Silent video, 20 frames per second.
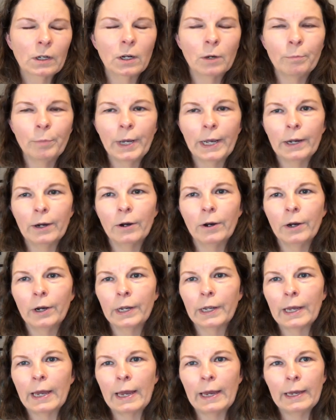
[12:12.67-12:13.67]

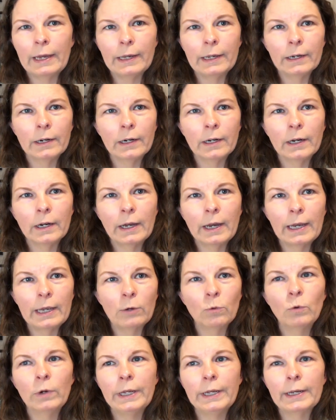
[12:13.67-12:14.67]
comparing a uh,
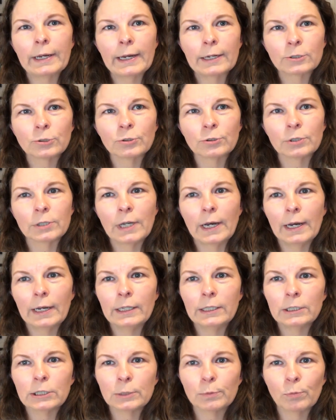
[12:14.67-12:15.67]
eight-week
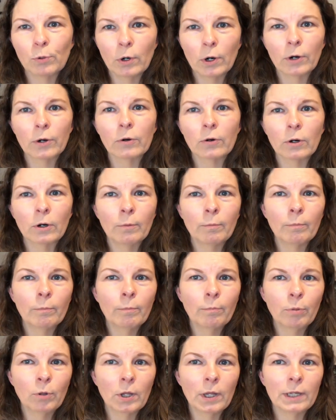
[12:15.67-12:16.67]
exercise program
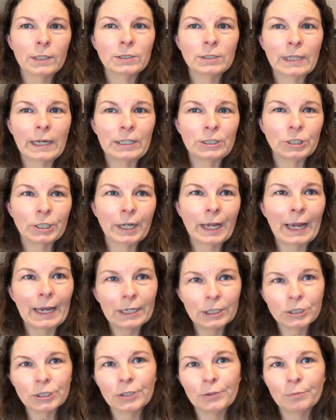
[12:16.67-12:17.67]
plus
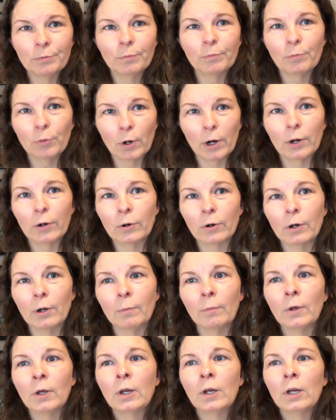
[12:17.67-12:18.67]
education
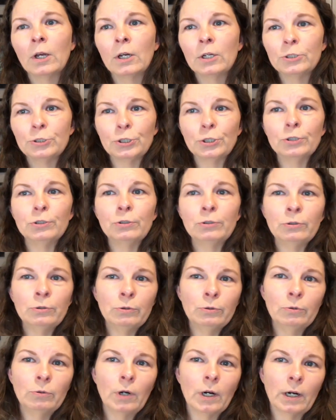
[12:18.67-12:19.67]
program
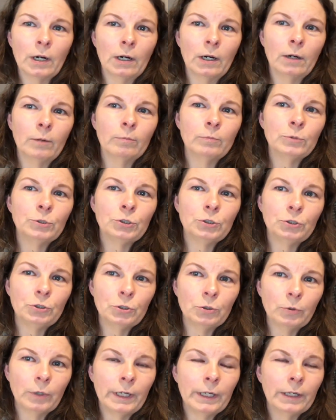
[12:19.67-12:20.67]
to um,
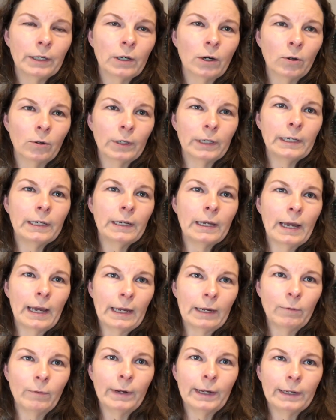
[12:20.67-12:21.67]
doing only
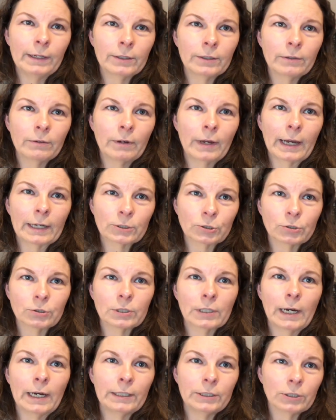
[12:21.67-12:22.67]
eight-week
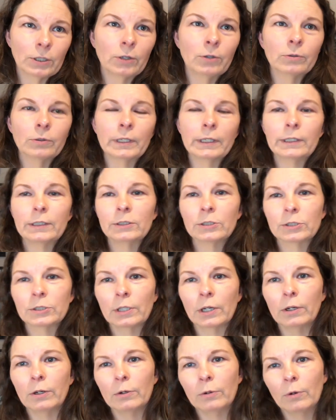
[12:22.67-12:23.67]
exercise only.
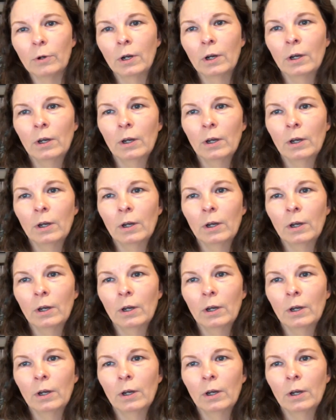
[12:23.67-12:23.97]
So